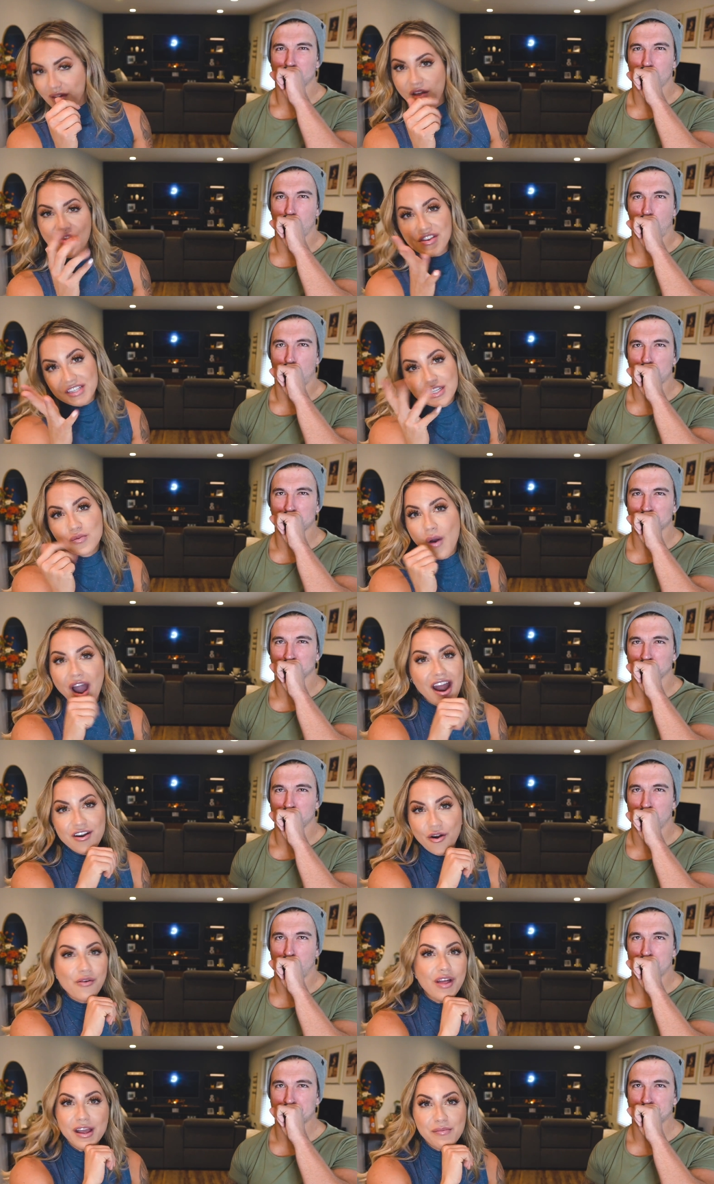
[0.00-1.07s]
Speaker 1: This is why I
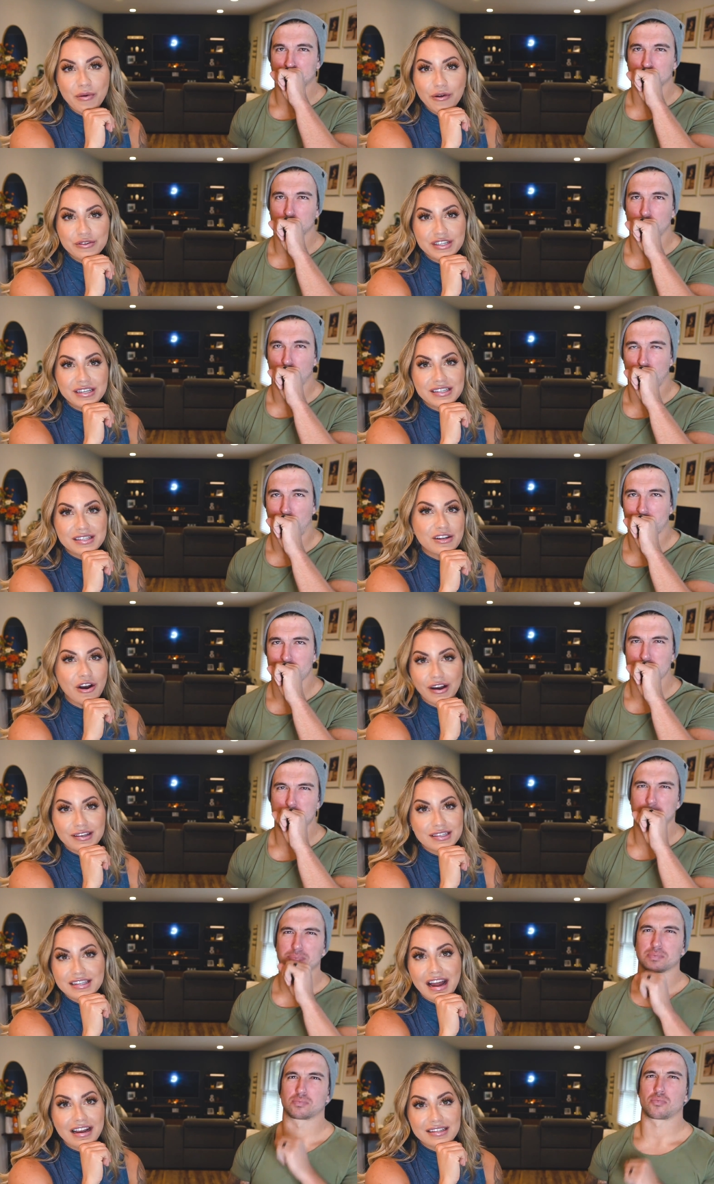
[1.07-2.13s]
don't like protein snack,
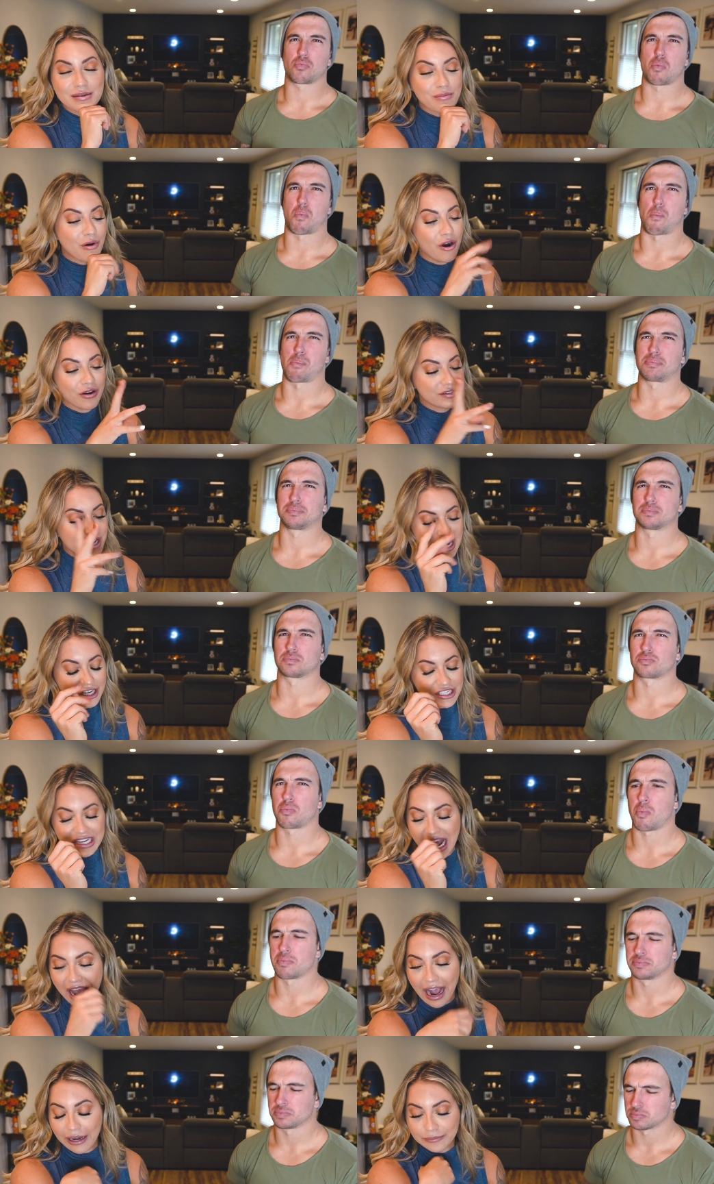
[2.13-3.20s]
snacks and bars. I just
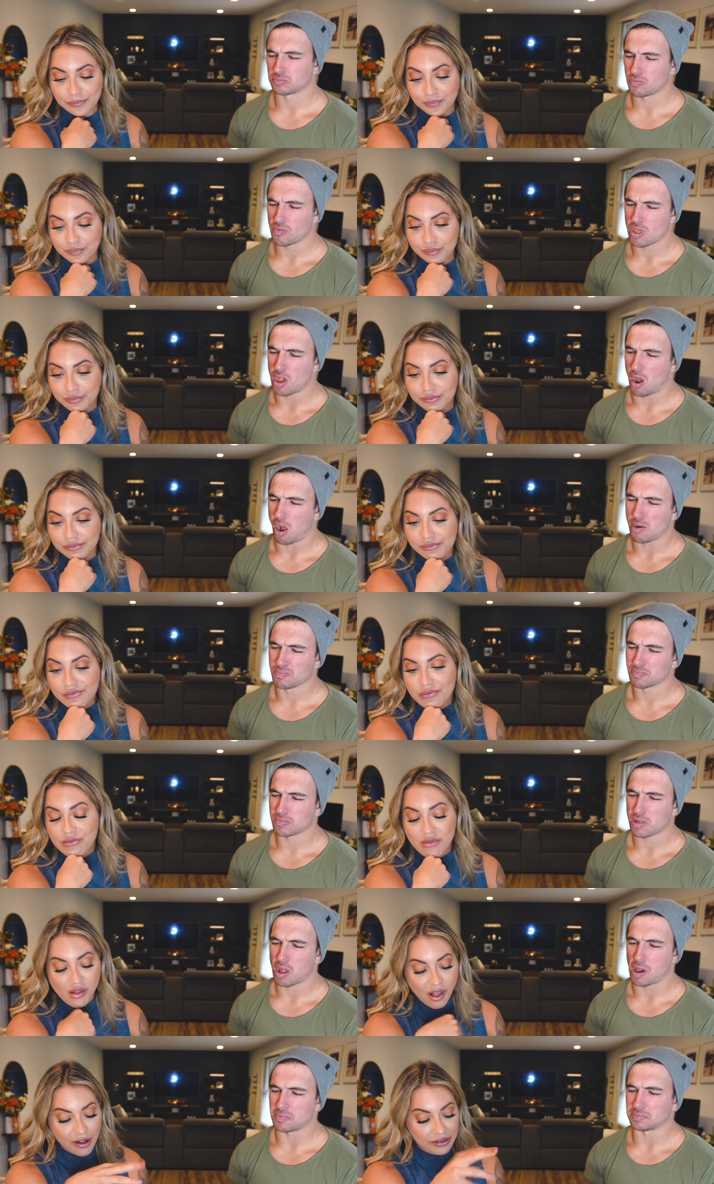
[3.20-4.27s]
can't.
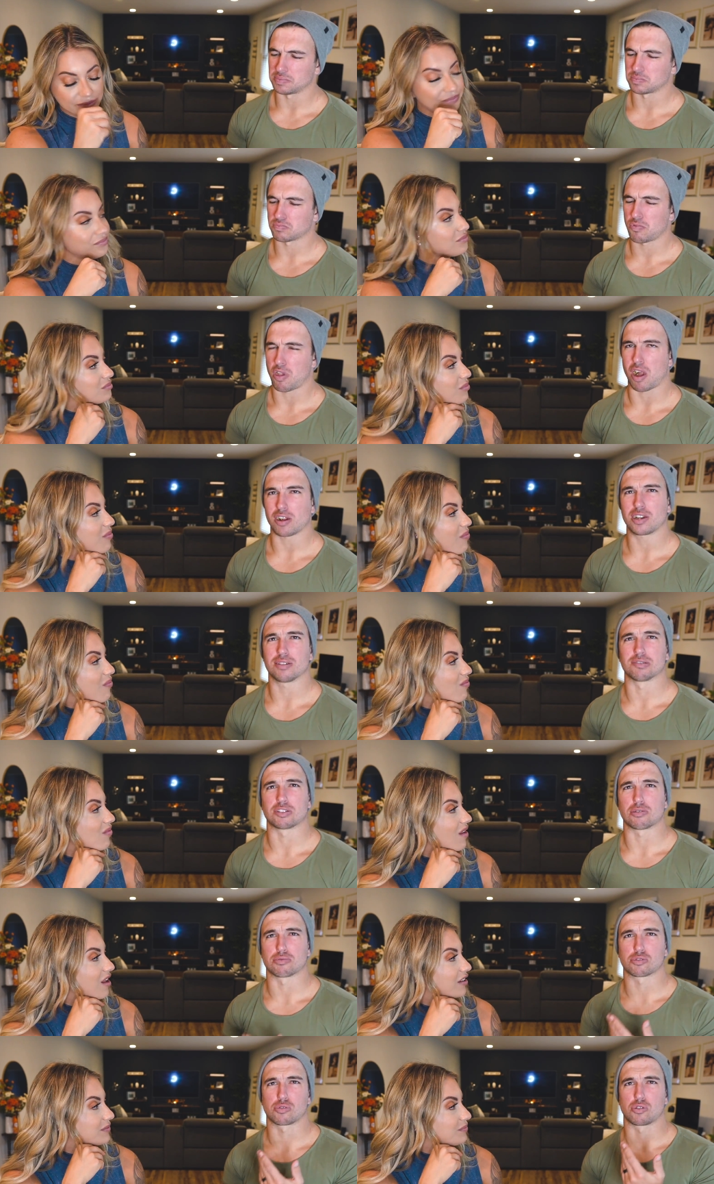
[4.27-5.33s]
Speaker 2: I can't even tell
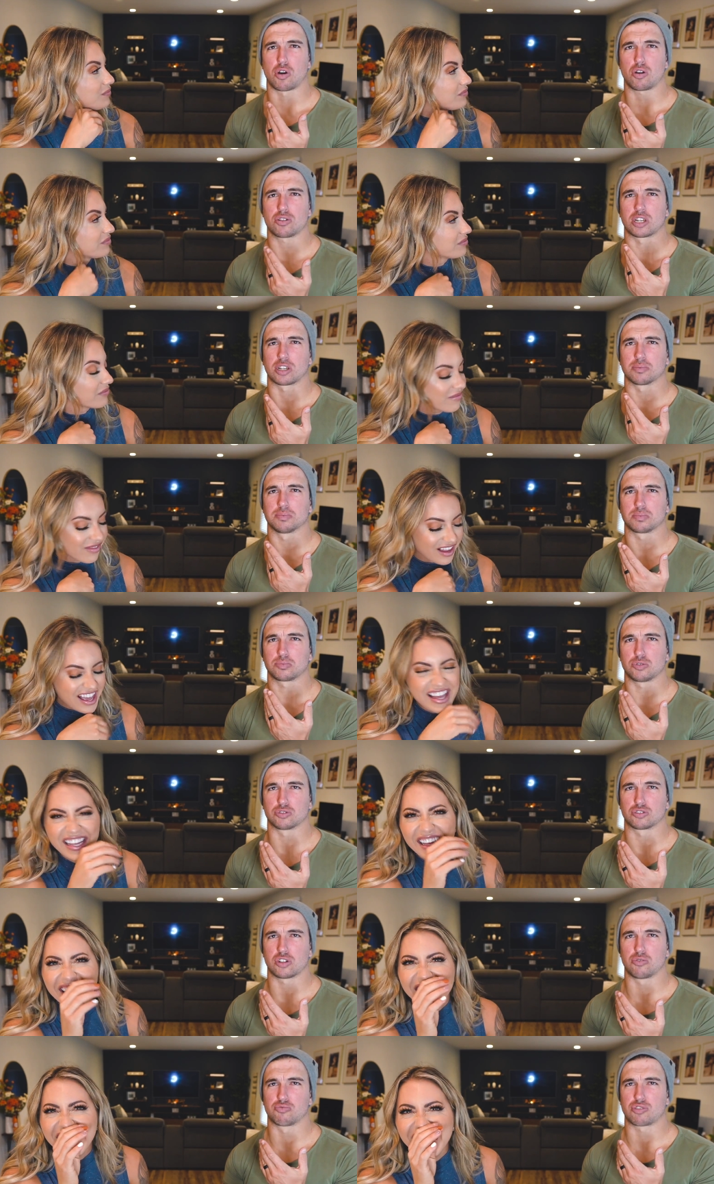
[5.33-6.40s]
what's going on. Like,
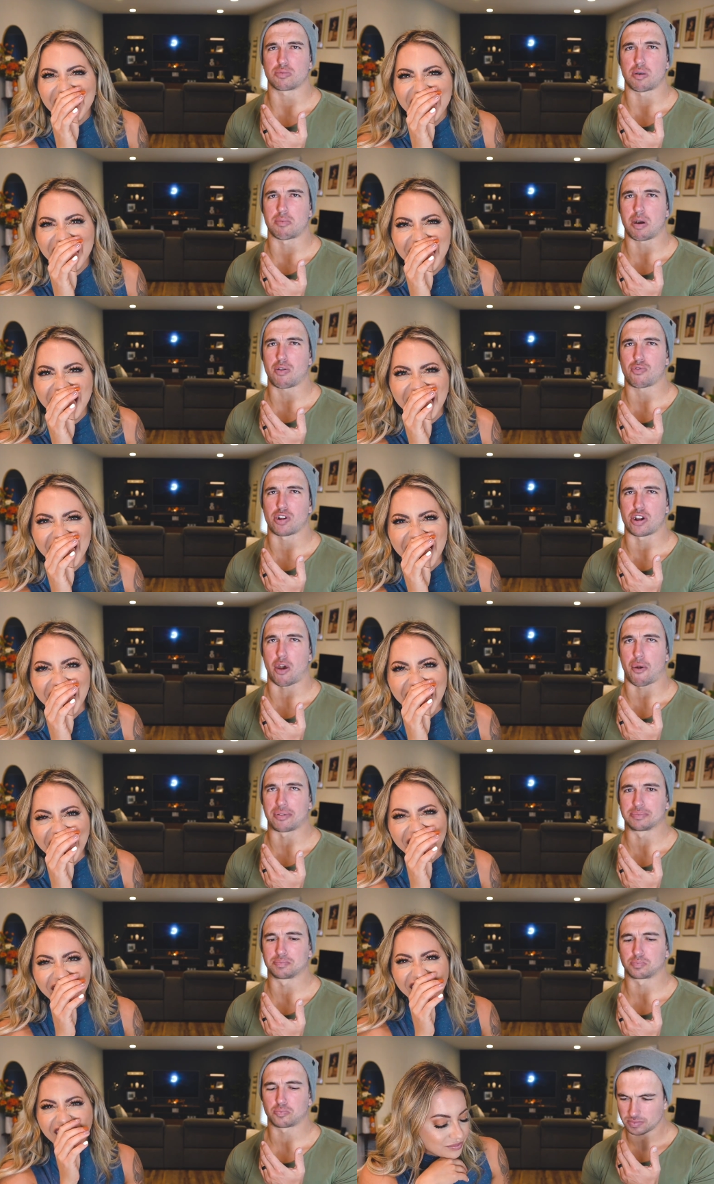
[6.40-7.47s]
on my mouth
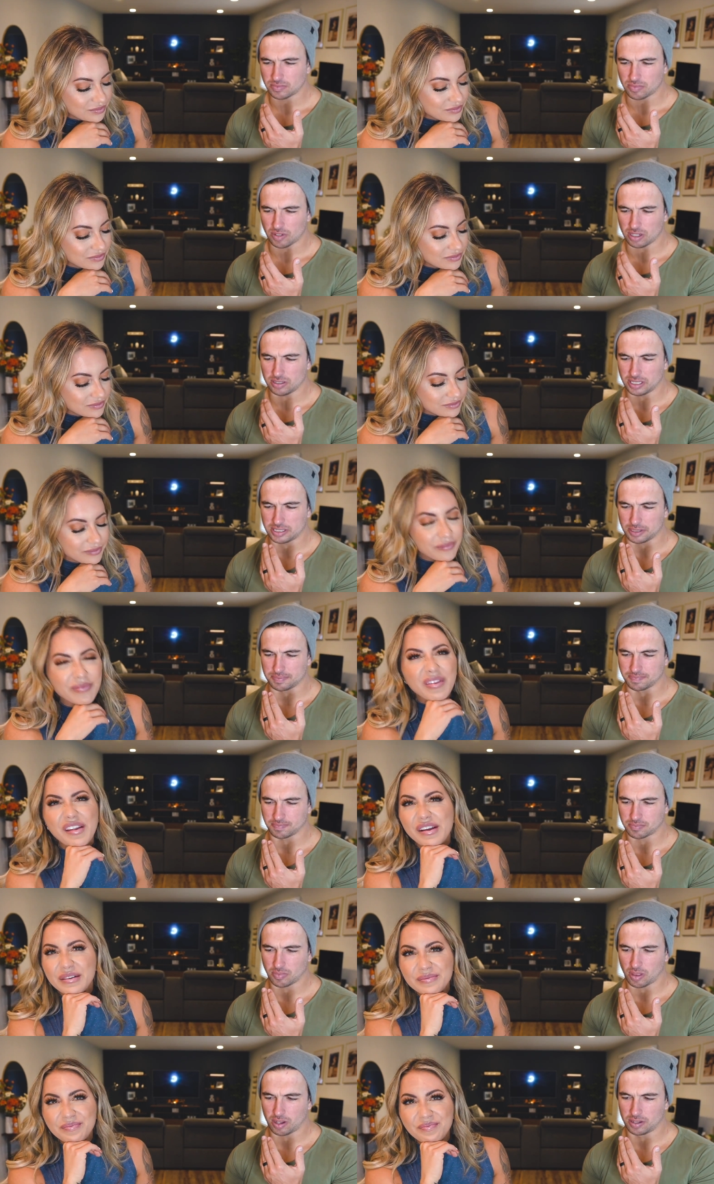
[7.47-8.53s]
right now? Like the,
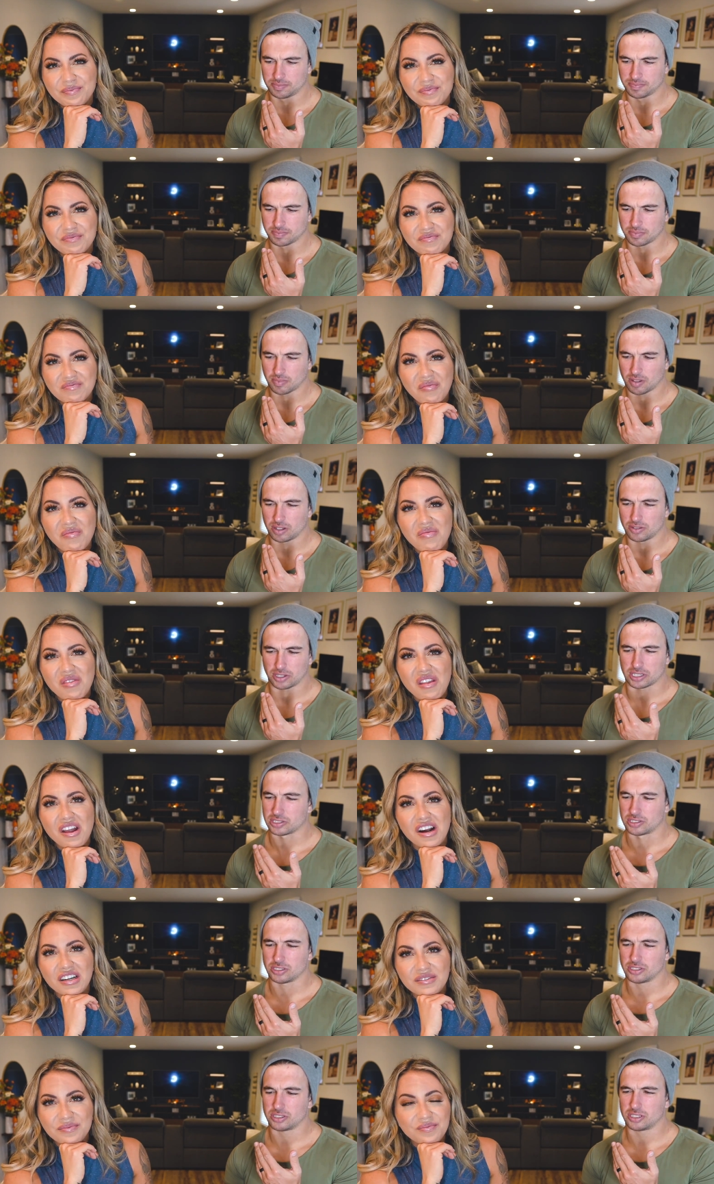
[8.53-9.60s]
the
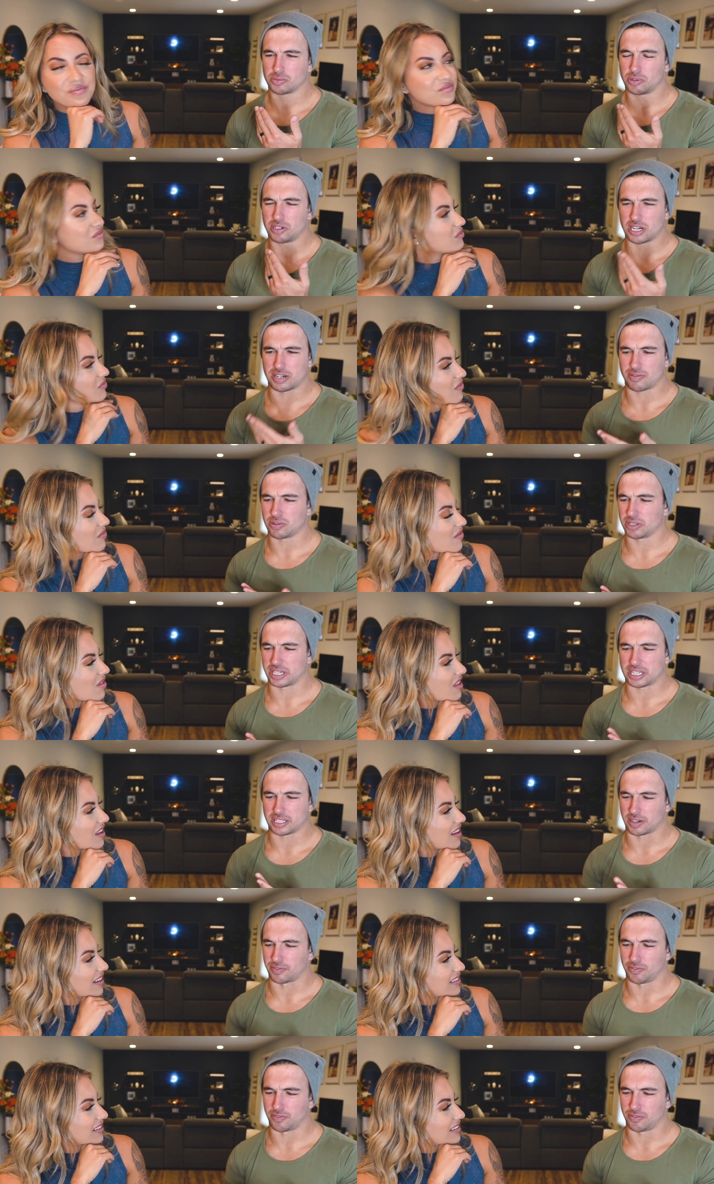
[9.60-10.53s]
consistency's weird. I never really got like a